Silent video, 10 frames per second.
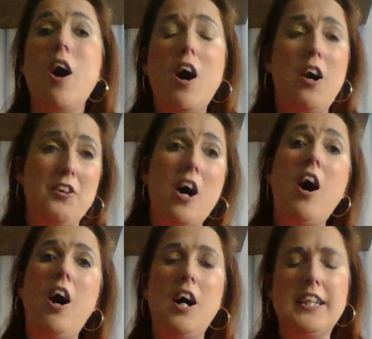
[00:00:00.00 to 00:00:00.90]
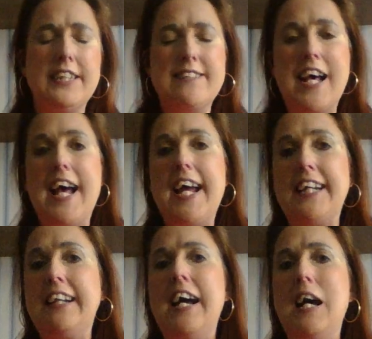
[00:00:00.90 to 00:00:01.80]
on a higher
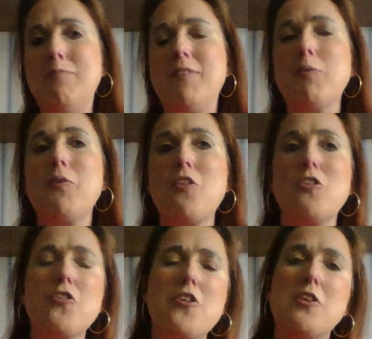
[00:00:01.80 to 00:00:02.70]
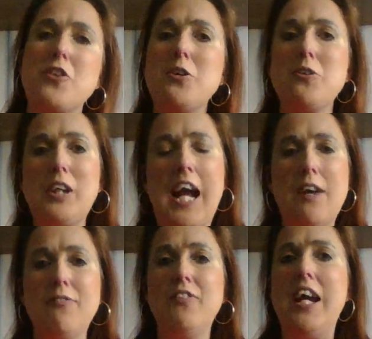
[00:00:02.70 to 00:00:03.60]
deck, and um, there was also two
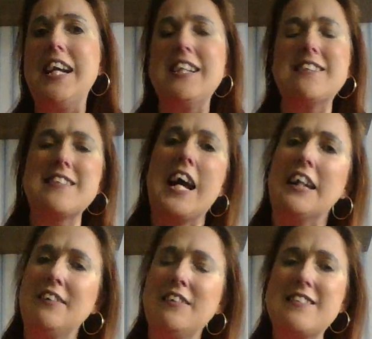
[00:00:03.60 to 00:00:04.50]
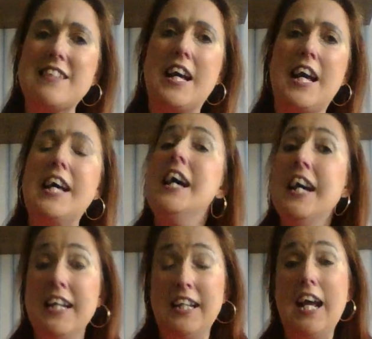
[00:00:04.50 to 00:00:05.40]
cafes and uh,
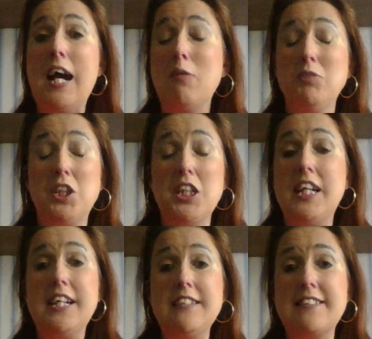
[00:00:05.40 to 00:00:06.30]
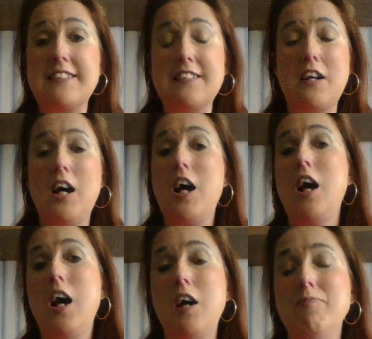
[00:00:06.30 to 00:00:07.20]
lounges,
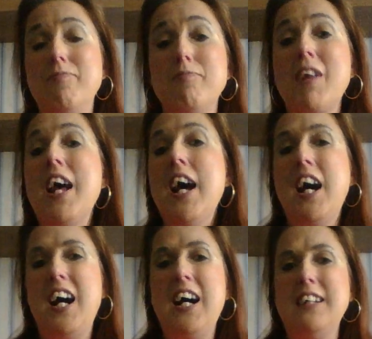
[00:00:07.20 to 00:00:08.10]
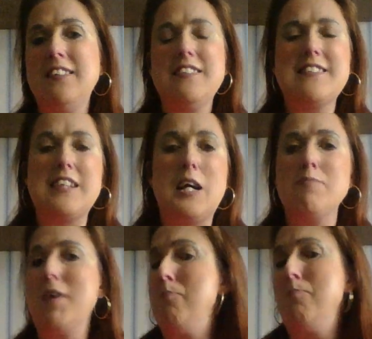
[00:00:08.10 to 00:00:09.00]
um, and
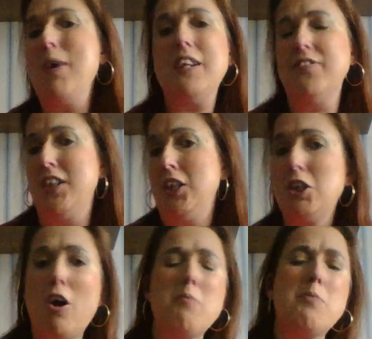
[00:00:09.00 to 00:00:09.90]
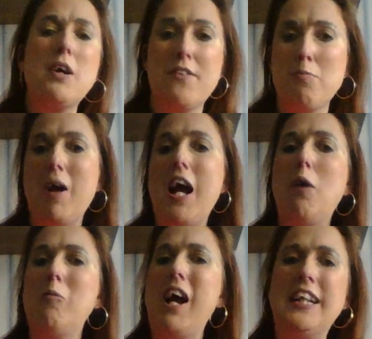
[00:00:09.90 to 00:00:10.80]
um, a bit of a shop as
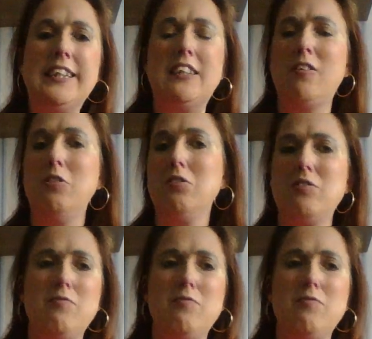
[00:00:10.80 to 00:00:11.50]
well, where you could